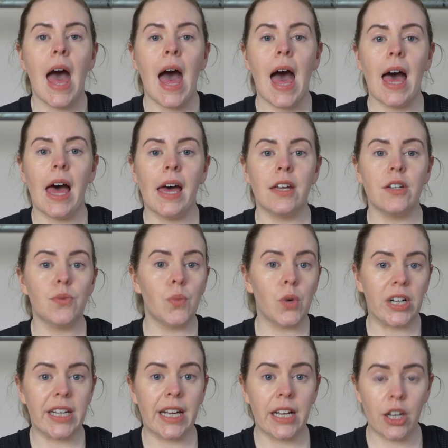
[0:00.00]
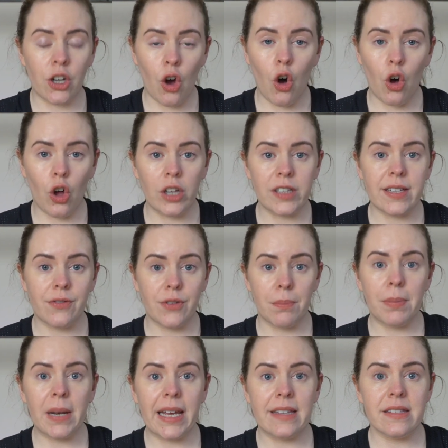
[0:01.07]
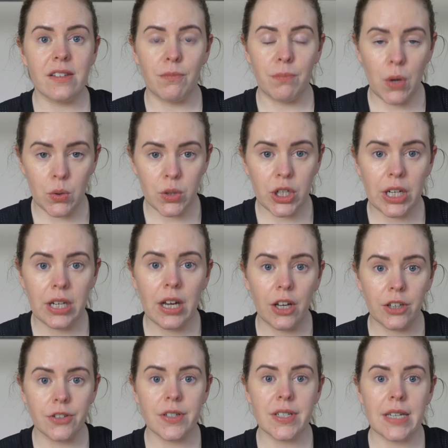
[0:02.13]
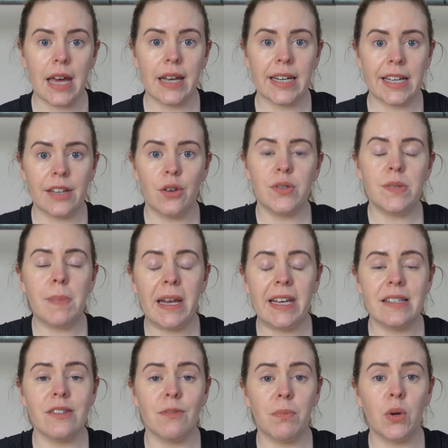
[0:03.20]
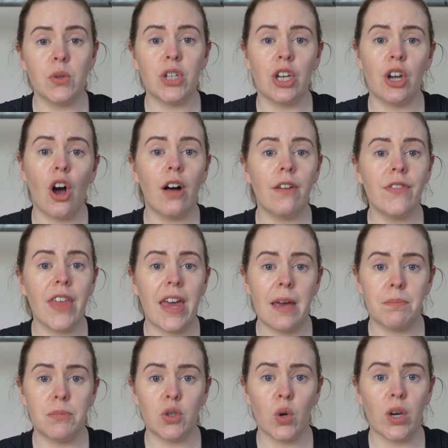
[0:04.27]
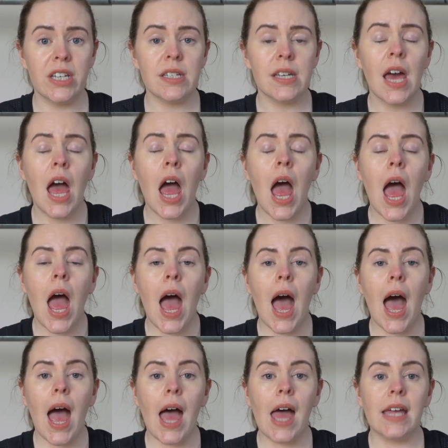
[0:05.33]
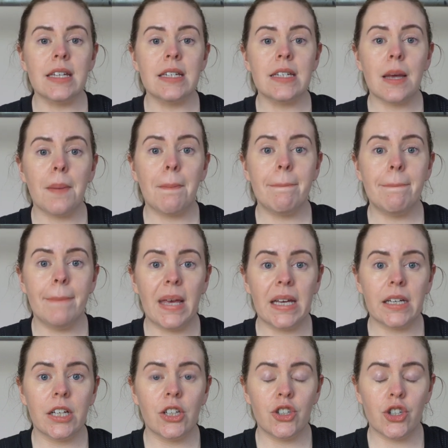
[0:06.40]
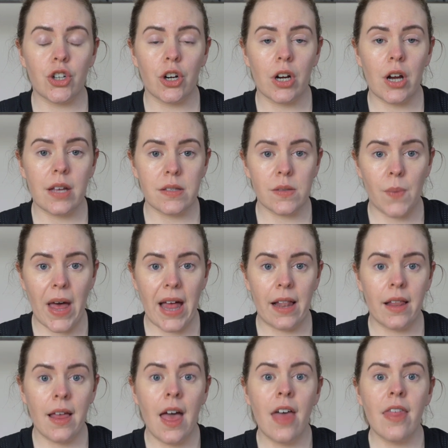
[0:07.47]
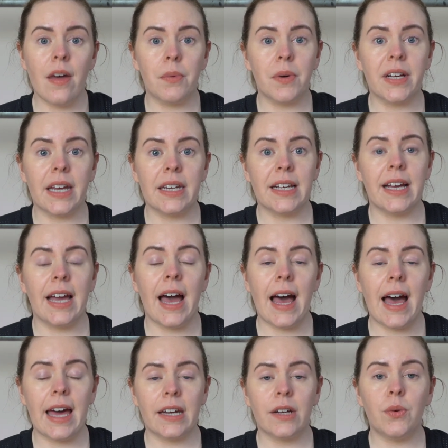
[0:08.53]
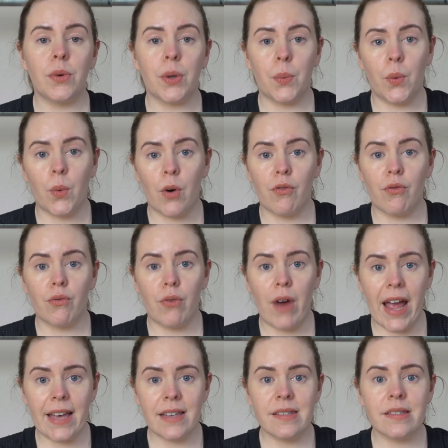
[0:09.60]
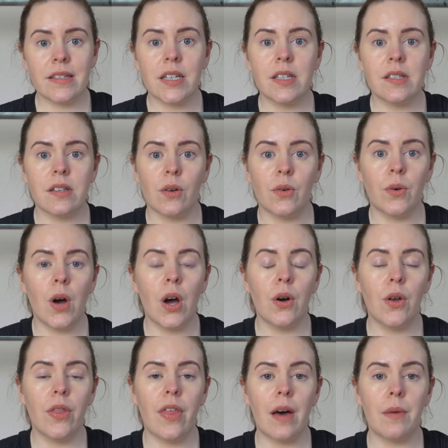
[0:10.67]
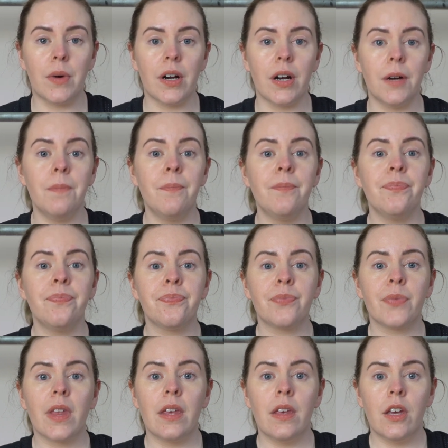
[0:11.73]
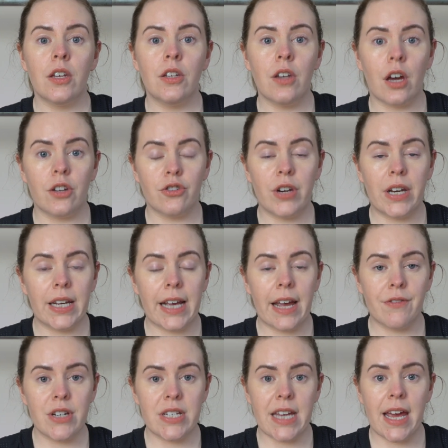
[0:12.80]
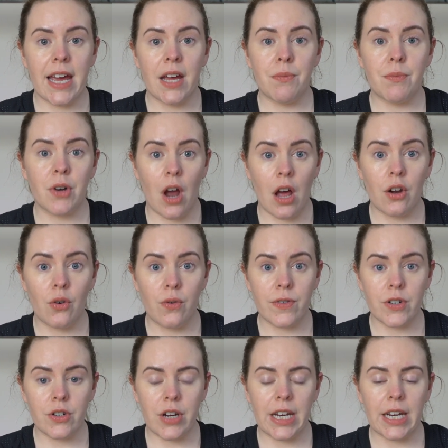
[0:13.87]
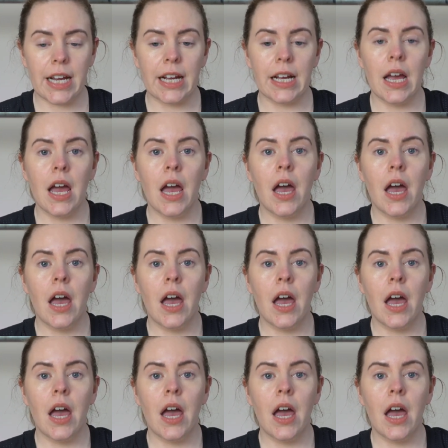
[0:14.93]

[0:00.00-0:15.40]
and working in all different planes of motion, understanding those planes of motion of the hip joint, and making sure as well that we're getting adequate rest so that we're not training every day and we're not overtraining.